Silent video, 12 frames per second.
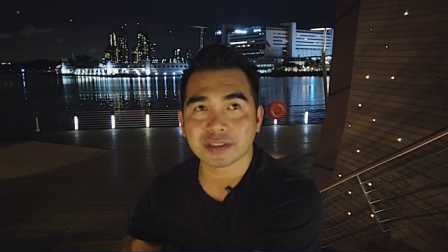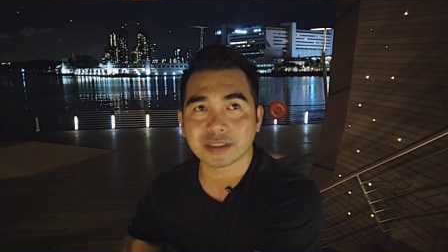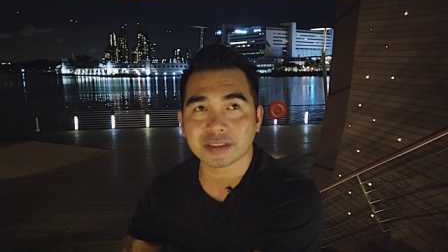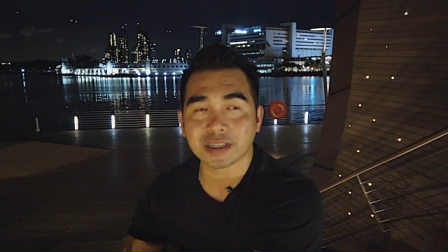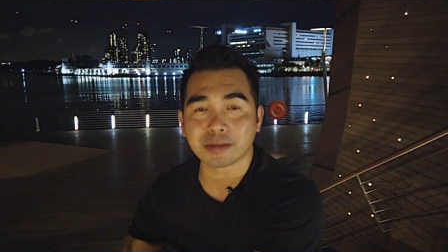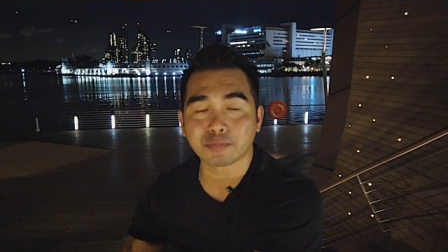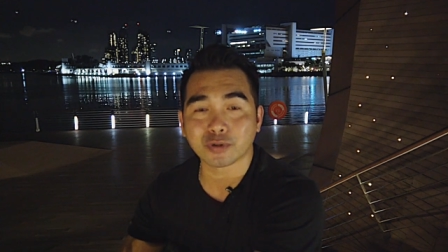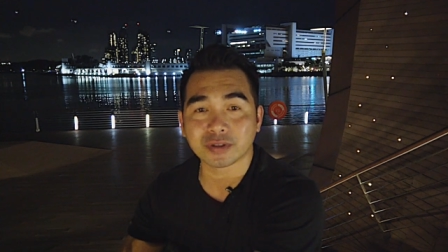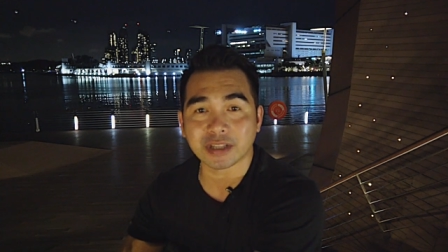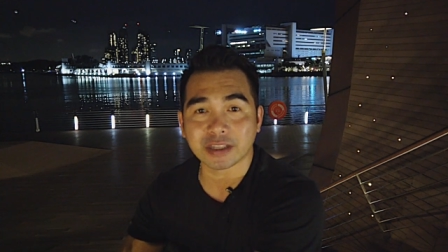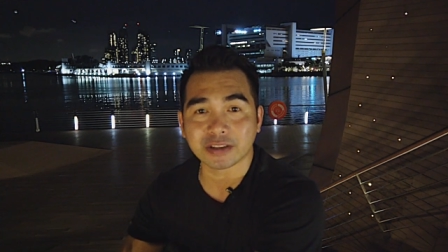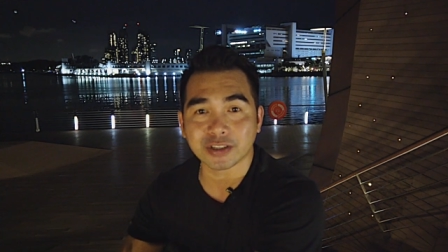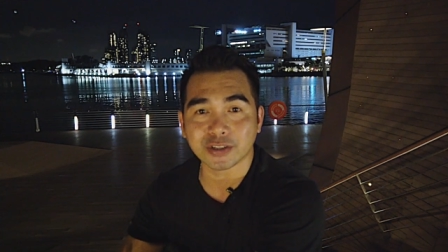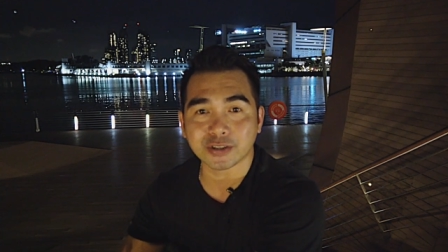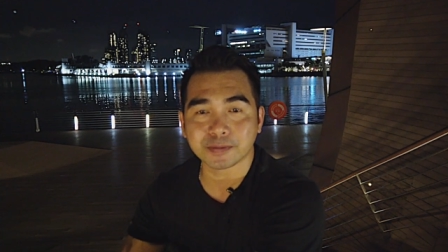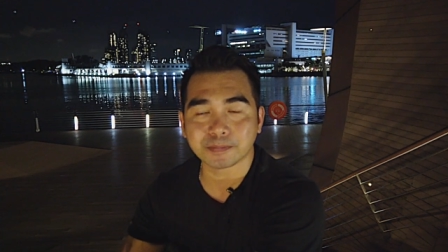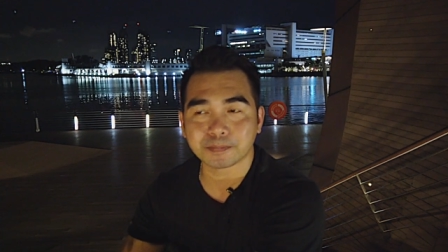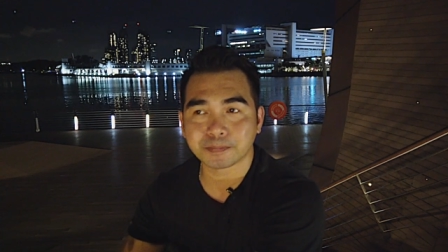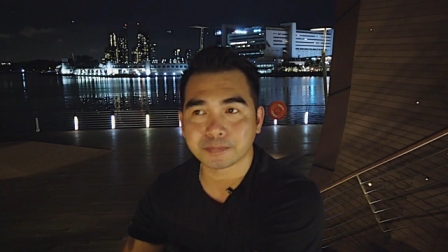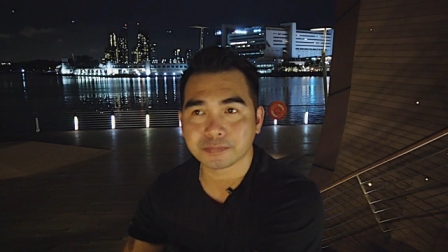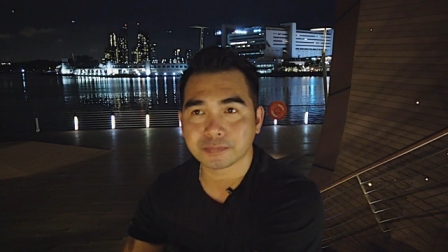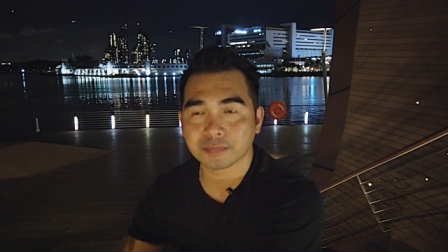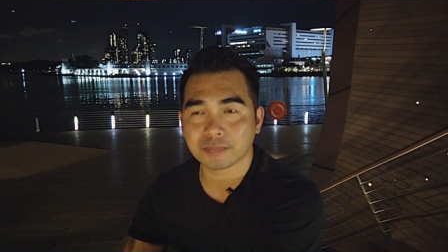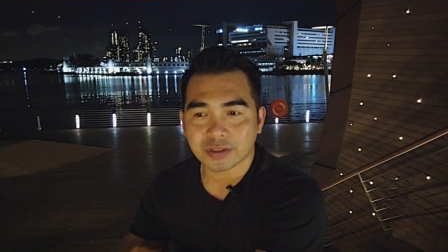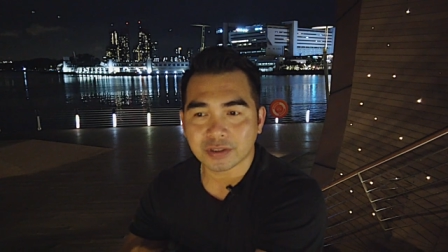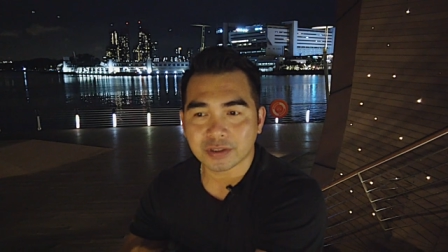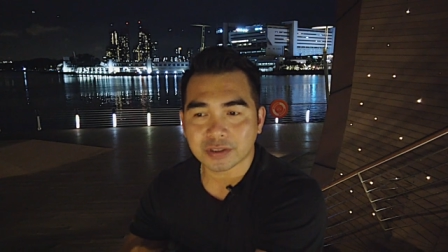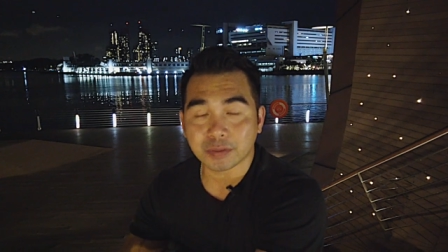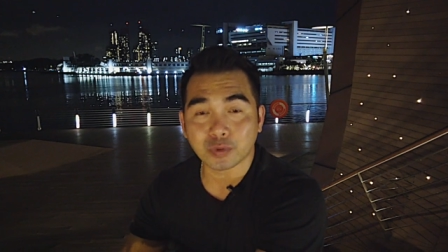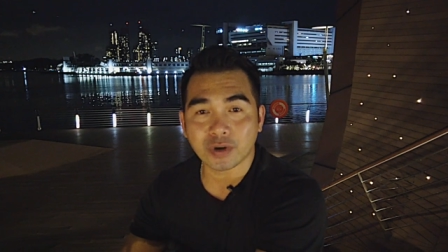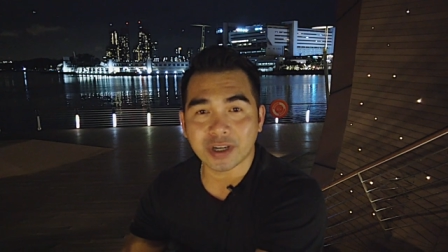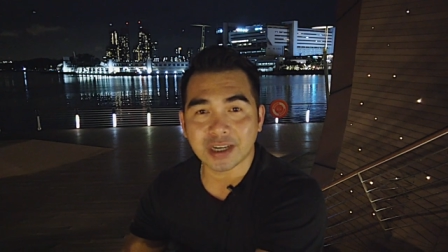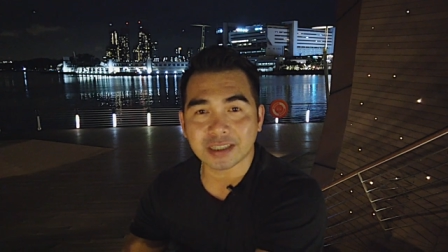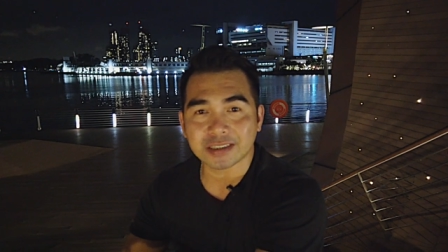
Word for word: Kasi importante 'yon. Sa buhay